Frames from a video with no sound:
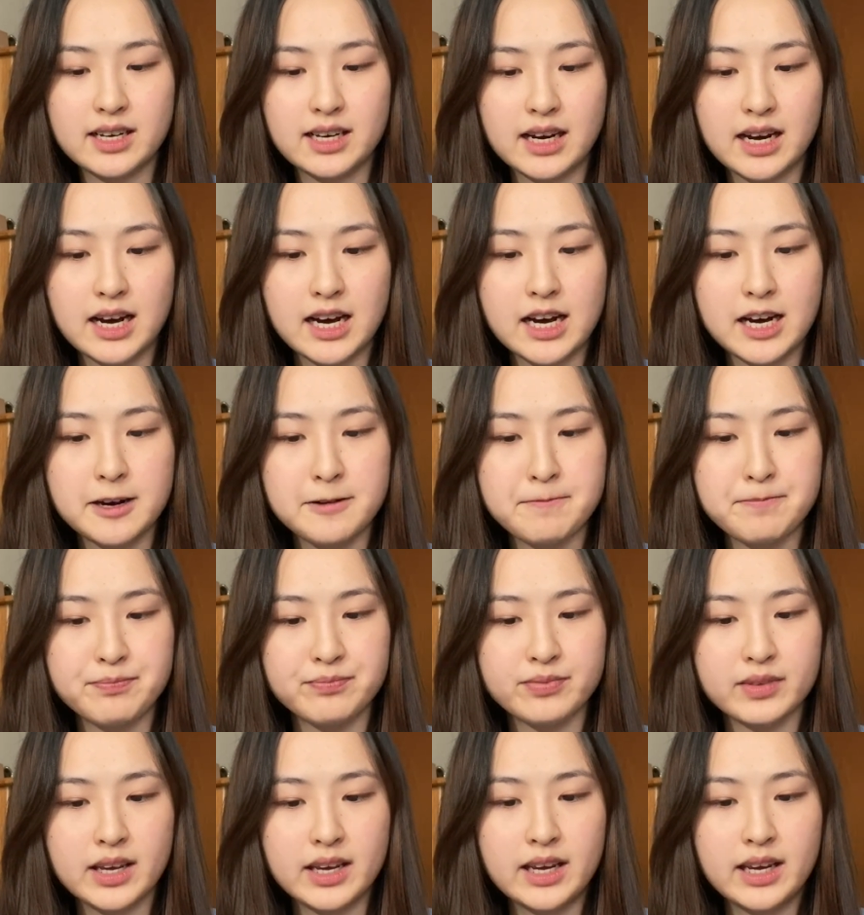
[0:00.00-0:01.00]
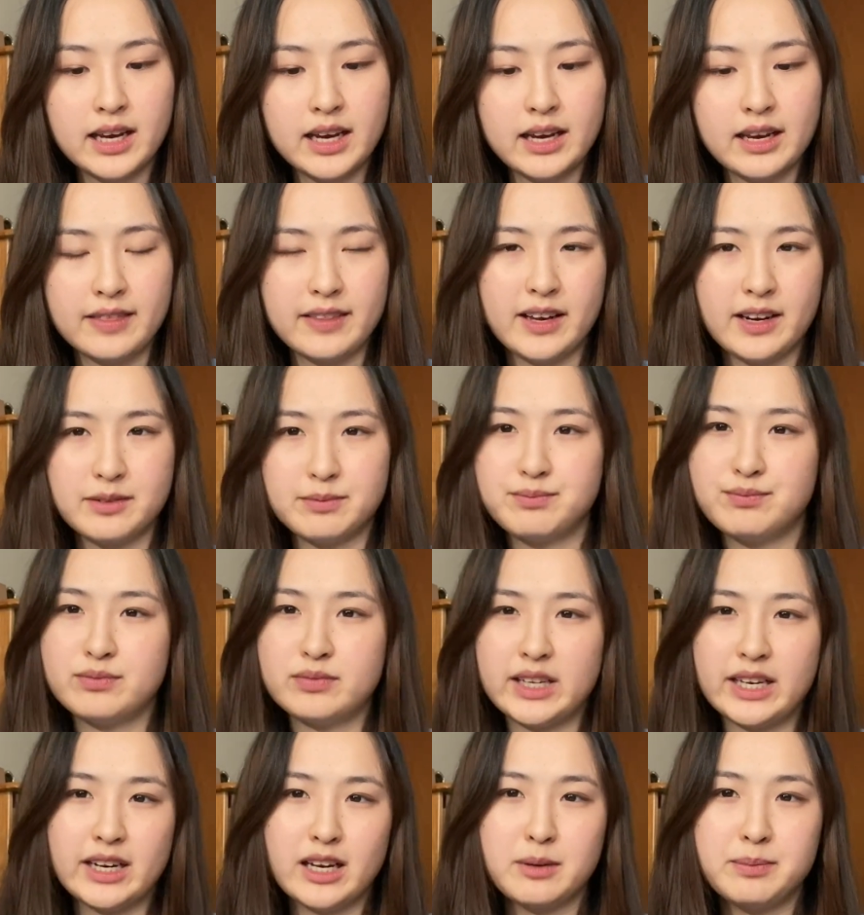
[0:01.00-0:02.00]
Um, and that,
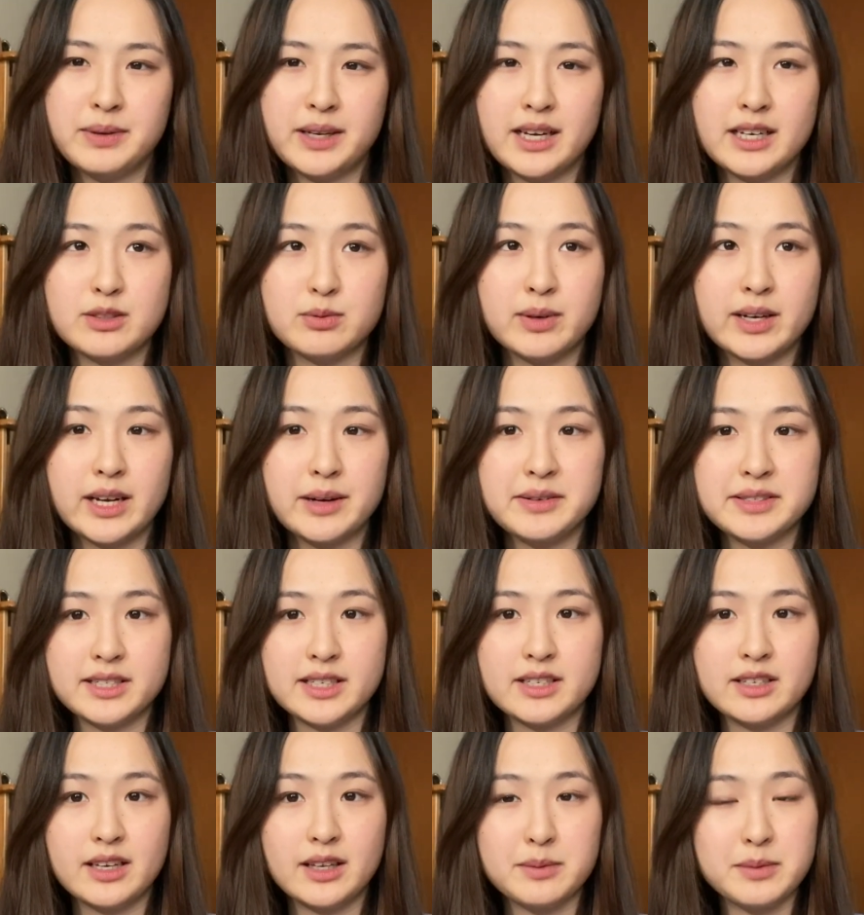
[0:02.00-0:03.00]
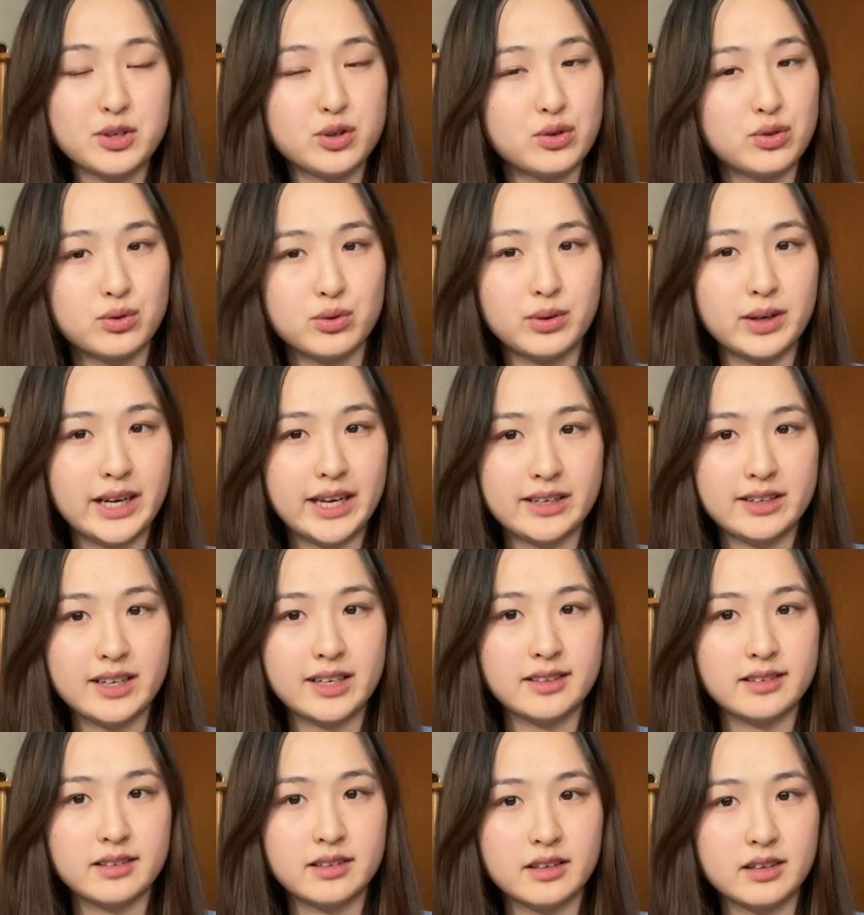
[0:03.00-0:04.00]
that helped because when I was in elementary school, I had
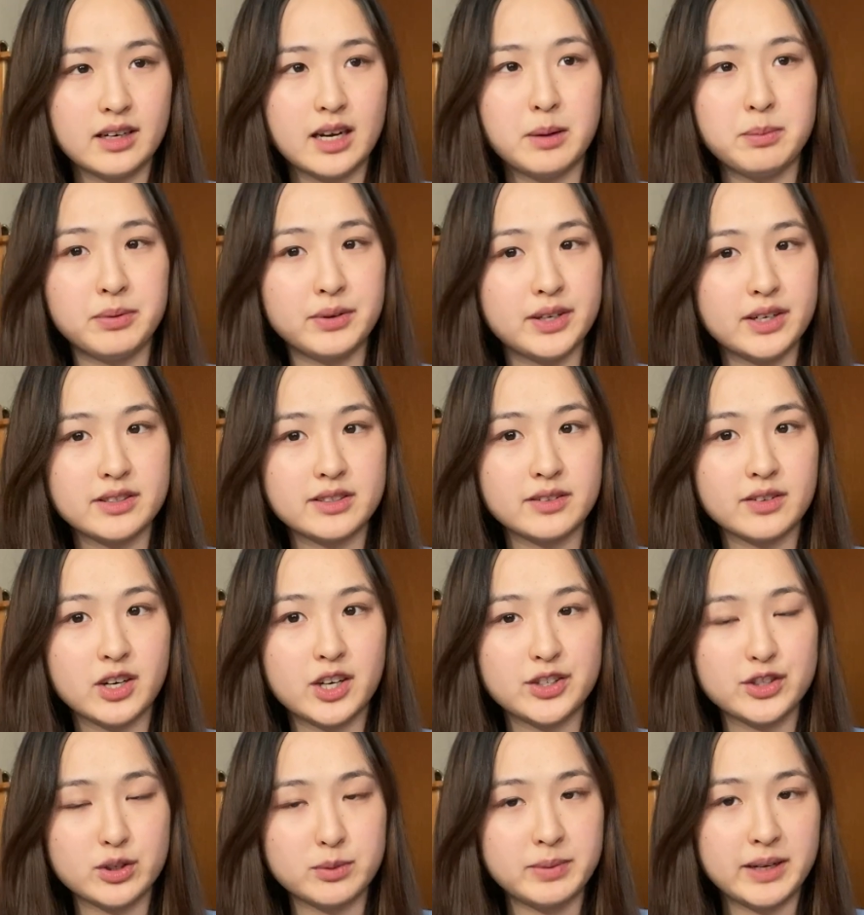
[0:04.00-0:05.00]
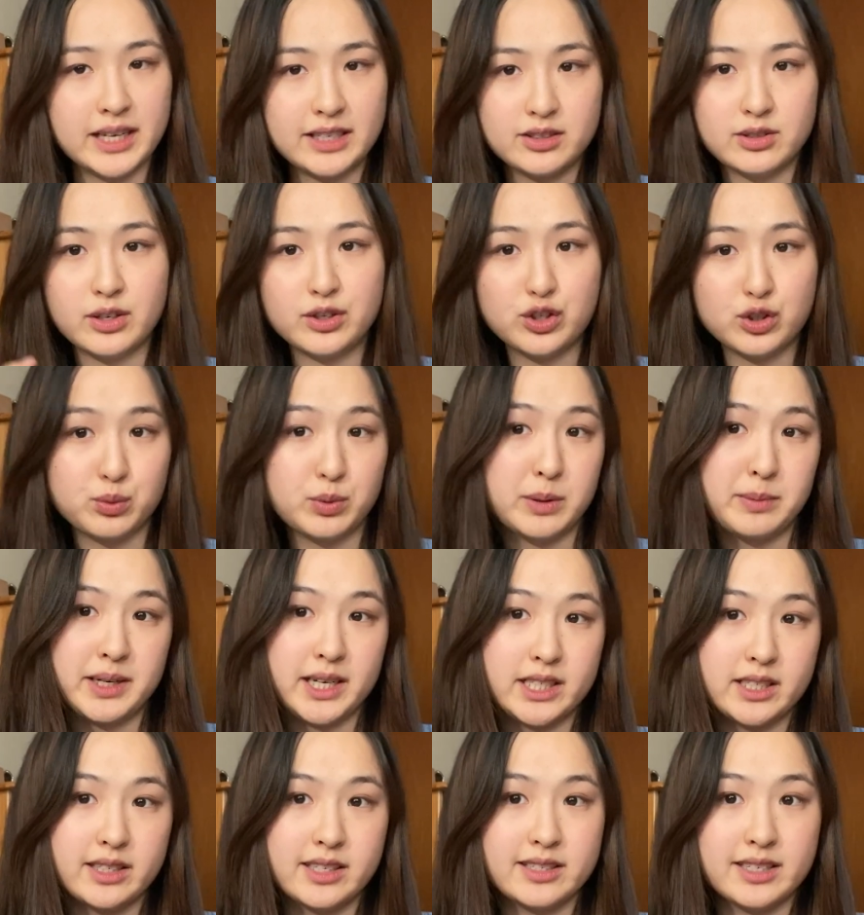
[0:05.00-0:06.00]
done a couple years of concert band. So I just went back
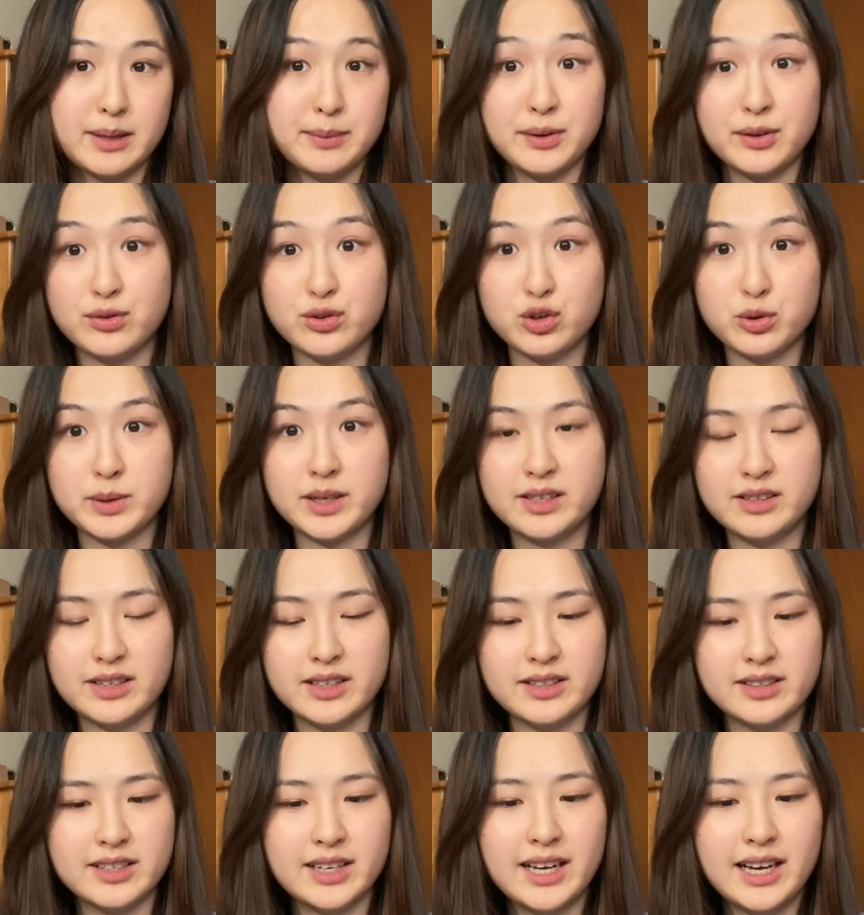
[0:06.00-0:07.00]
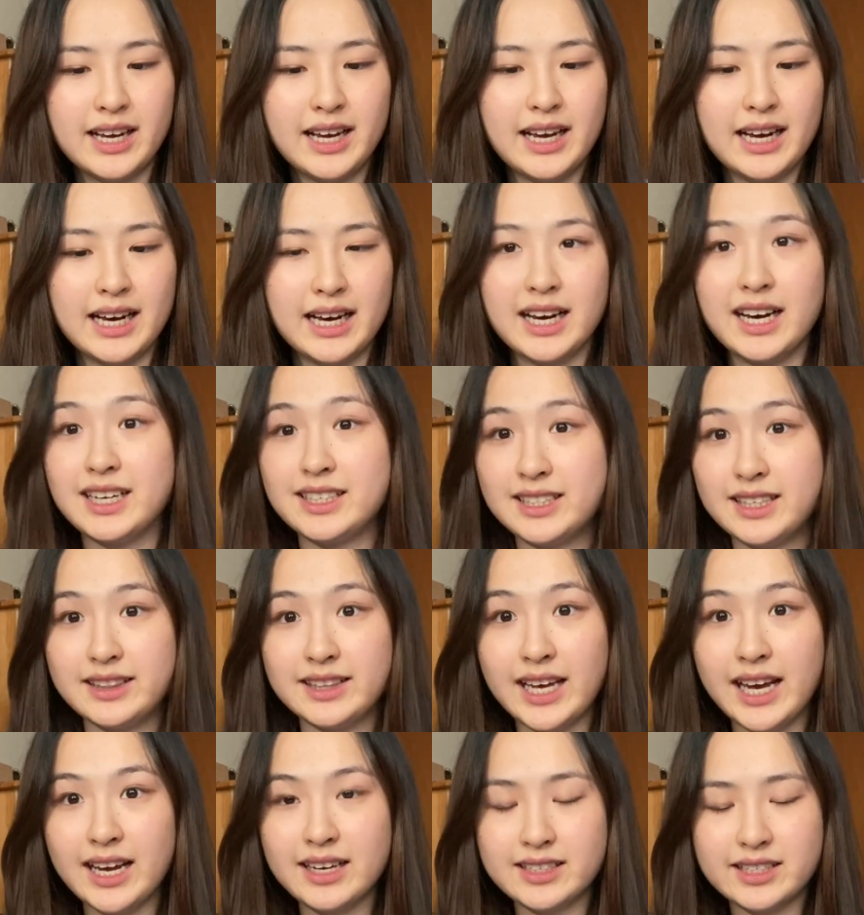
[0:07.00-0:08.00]
to the same instrument and uh, did
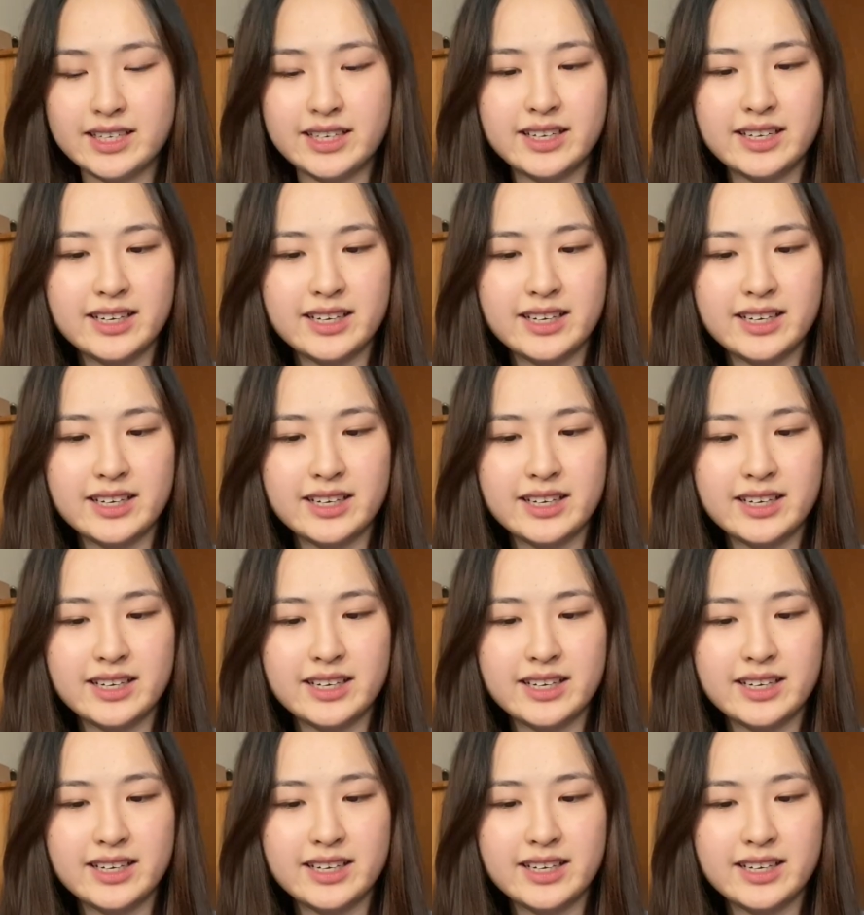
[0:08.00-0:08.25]
that.